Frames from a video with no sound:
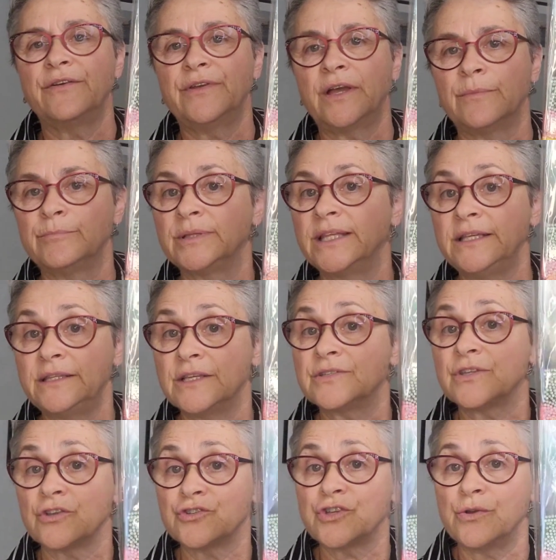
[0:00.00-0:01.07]
I complete this,
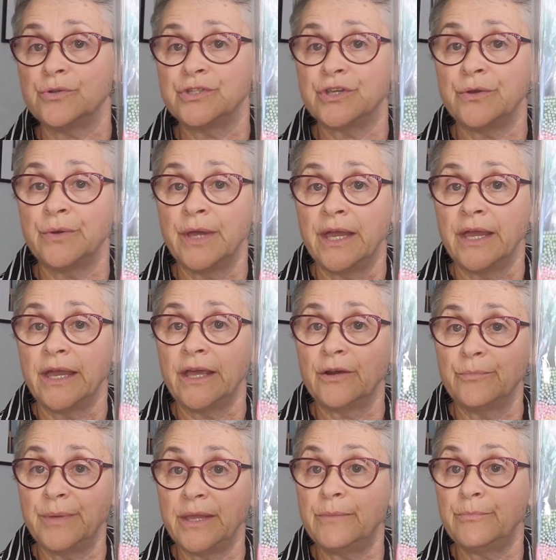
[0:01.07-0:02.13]
I'll show it to you. It'll
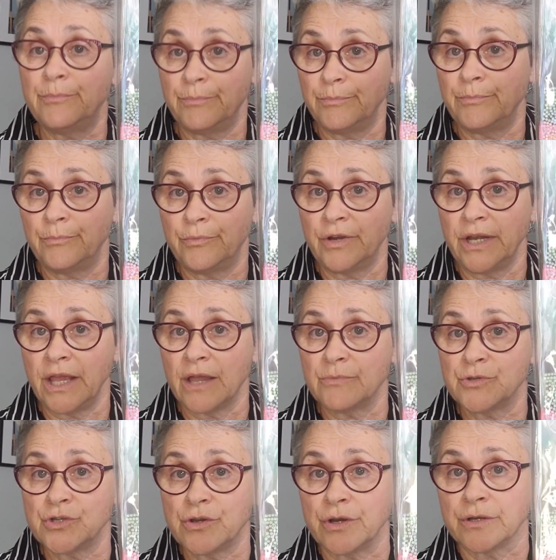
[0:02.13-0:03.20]
be pretty, I'm
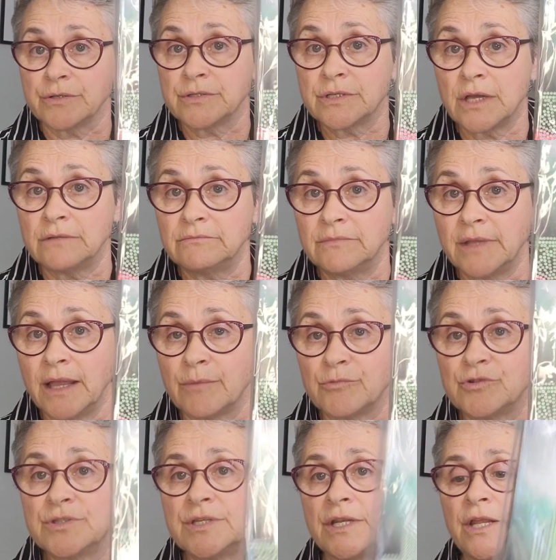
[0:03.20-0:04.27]
sure. It's got
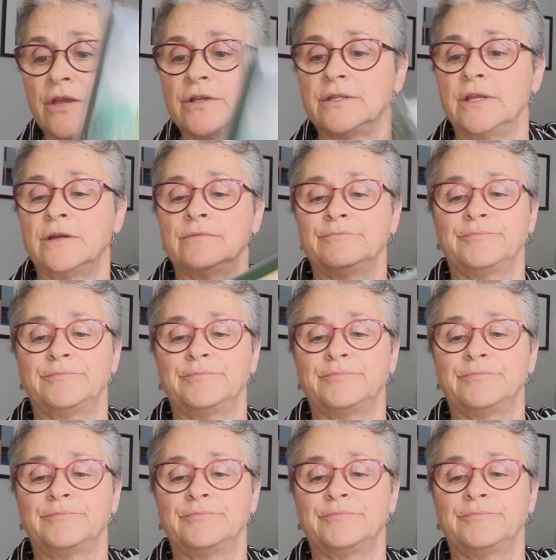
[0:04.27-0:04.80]
Emerald City on there.